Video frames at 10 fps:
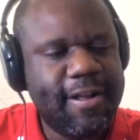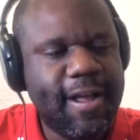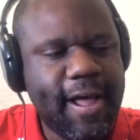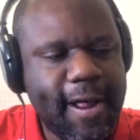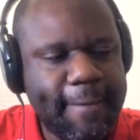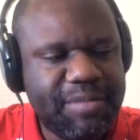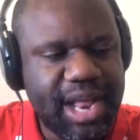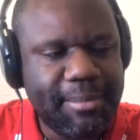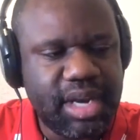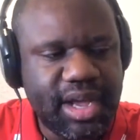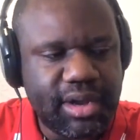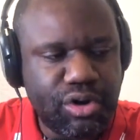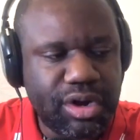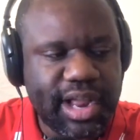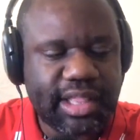uh, that I'm done,
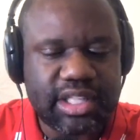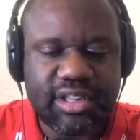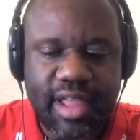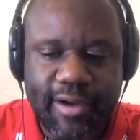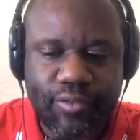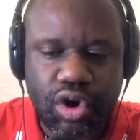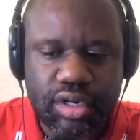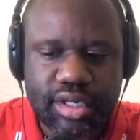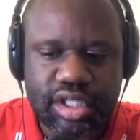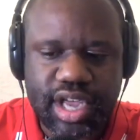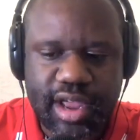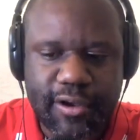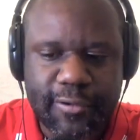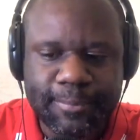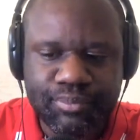doing like this ever on the channel.